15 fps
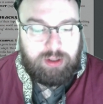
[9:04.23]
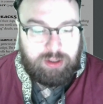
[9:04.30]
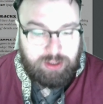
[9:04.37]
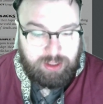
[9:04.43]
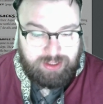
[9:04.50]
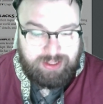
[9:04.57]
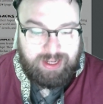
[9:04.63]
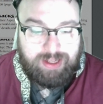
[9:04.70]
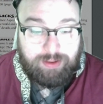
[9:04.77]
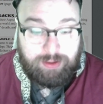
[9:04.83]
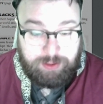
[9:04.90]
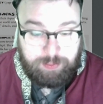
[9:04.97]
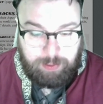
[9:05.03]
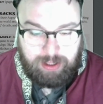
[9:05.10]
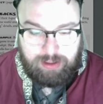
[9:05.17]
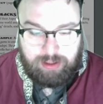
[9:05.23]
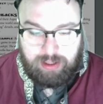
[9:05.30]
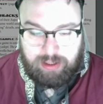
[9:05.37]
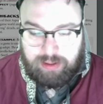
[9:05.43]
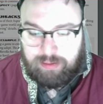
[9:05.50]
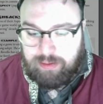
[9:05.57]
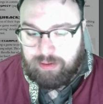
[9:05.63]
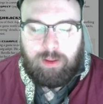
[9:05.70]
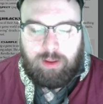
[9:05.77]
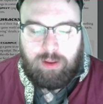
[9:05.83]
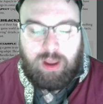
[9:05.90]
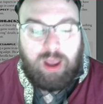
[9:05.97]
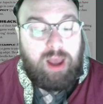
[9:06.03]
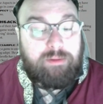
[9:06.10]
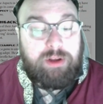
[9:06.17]
to take the spotlight.
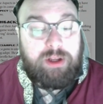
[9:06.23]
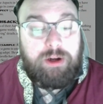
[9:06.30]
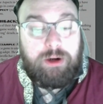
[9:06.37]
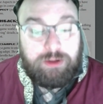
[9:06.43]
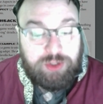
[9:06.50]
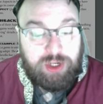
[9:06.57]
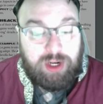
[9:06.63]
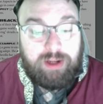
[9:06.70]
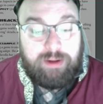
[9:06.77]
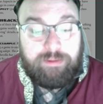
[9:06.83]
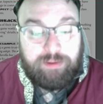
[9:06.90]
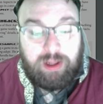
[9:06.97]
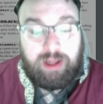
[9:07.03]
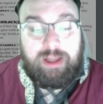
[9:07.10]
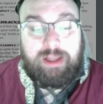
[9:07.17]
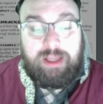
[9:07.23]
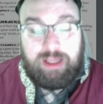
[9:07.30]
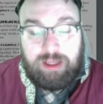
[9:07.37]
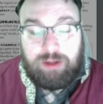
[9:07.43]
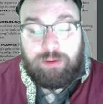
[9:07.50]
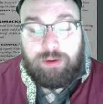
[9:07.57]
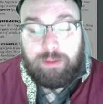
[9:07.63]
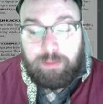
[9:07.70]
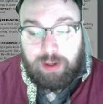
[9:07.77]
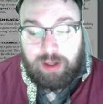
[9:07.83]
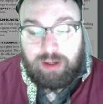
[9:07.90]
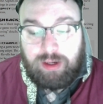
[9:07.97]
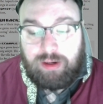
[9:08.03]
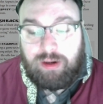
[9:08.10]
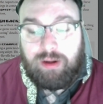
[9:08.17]
Having her giant flying eel
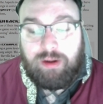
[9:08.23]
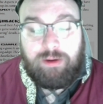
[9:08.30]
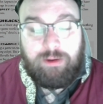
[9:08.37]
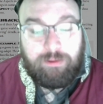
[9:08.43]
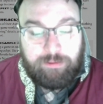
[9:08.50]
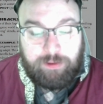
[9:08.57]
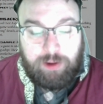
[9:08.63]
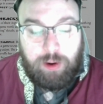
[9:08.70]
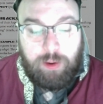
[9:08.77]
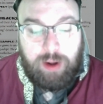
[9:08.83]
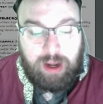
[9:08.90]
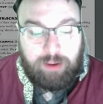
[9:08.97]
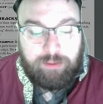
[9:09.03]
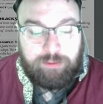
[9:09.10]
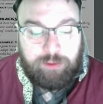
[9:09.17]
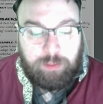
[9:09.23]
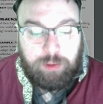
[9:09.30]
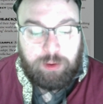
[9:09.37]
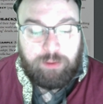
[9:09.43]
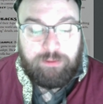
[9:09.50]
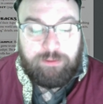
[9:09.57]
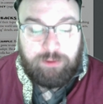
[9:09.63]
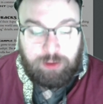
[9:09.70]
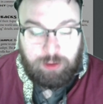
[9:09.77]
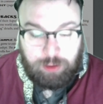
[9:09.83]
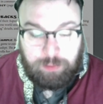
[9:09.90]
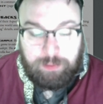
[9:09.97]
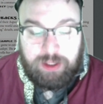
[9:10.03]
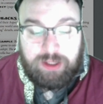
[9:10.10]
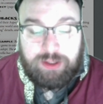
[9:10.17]
companion flow out from her
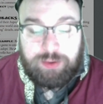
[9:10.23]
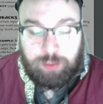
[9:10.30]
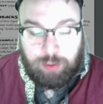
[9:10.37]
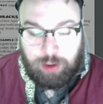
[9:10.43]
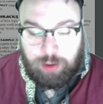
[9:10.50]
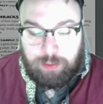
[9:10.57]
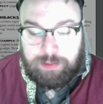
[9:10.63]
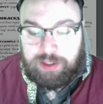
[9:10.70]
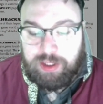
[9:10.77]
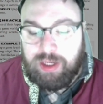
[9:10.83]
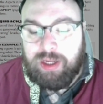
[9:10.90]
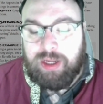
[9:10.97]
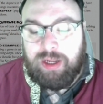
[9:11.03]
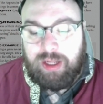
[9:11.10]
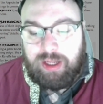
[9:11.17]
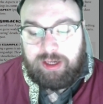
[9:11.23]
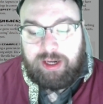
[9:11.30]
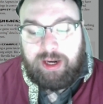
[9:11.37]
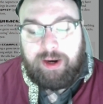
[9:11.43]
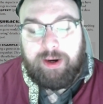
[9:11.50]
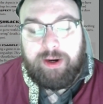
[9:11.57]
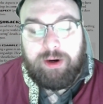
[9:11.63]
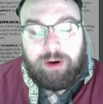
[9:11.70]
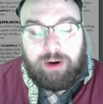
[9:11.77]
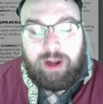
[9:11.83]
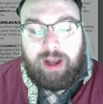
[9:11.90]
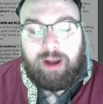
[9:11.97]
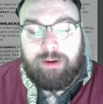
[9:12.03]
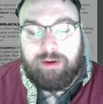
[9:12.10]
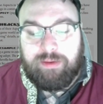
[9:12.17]
voluminous robes and carry her
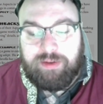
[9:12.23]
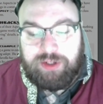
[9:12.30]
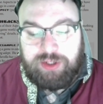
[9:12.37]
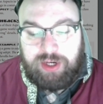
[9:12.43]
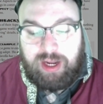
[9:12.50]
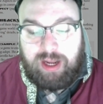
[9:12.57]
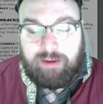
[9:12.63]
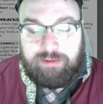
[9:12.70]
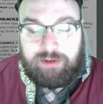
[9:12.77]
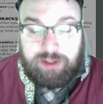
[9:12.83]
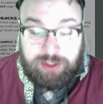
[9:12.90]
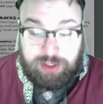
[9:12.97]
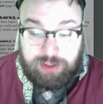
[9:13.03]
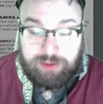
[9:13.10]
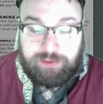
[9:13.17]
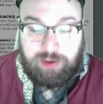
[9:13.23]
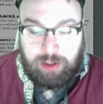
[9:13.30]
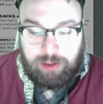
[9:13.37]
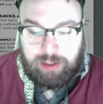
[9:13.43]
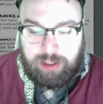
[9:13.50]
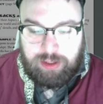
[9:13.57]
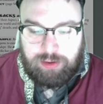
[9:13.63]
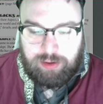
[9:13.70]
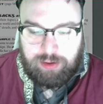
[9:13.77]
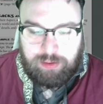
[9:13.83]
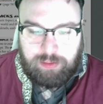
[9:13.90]
out of the shaft she has fallen into.